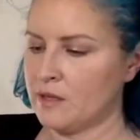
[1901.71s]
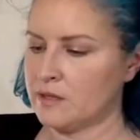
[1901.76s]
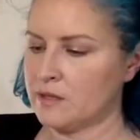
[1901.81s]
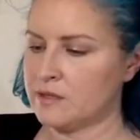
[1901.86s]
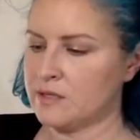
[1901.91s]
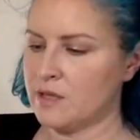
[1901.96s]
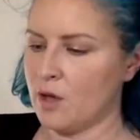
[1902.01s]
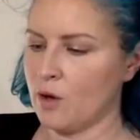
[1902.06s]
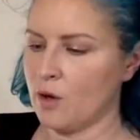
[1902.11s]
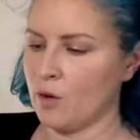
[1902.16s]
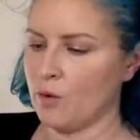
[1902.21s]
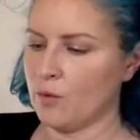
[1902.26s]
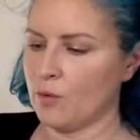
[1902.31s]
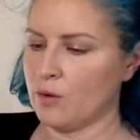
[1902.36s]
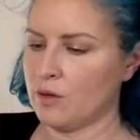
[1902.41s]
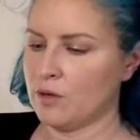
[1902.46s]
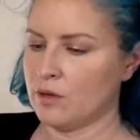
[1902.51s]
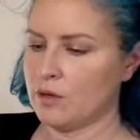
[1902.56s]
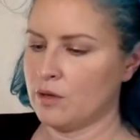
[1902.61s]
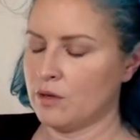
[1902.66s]
So
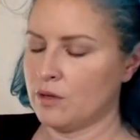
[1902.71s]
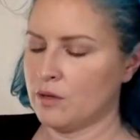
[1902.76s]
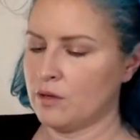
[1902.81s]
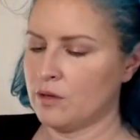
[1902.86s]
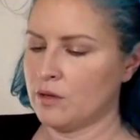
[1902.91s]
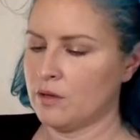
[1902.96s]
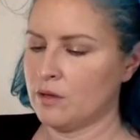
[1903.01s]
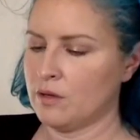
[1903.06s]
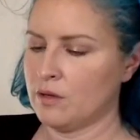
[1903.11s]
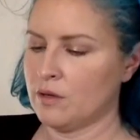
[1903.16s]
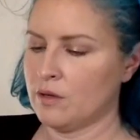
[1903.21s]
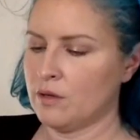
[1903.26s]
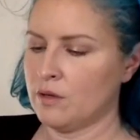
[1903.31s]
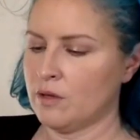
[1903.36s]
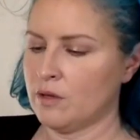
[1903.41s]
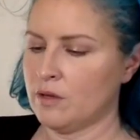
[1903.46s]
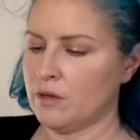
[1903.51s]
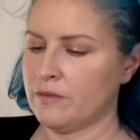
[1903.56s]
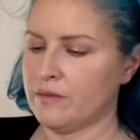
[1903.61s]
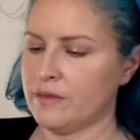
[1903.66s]

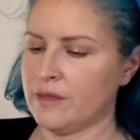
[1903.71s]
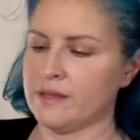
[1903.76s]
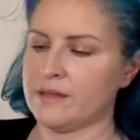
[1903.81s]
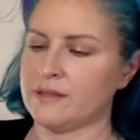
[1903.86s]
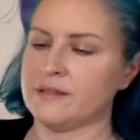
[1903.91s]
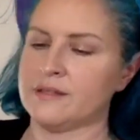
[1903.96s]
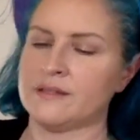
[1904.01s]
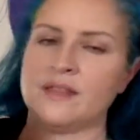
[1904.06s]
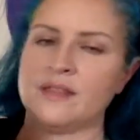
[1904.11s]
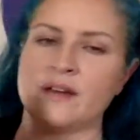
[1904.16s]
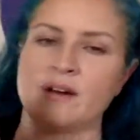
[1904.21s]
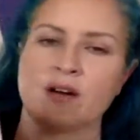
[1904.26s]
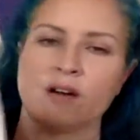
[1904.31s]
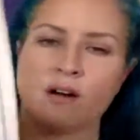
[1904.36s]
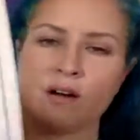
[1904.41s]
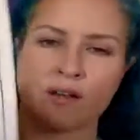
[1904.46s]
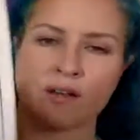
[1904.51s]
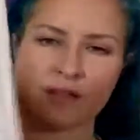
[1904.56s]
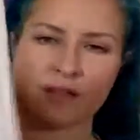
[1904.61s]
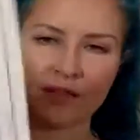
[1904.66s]
then there
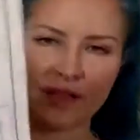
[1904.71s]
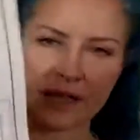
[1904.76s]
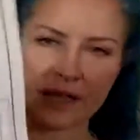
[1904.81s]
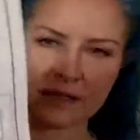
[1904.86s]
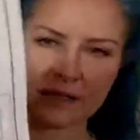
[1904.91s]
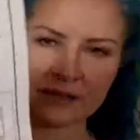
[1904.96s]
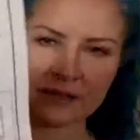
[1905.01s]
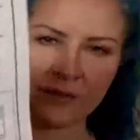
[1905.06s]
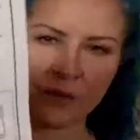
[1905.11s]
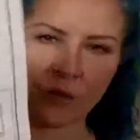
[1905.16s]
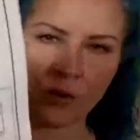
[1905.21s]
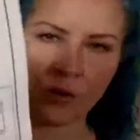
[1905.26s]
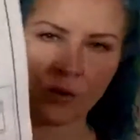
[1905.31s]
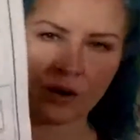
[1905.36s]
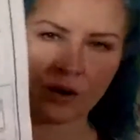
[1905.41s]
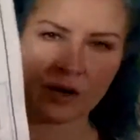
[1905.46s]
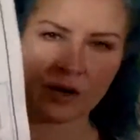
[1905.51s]
are things for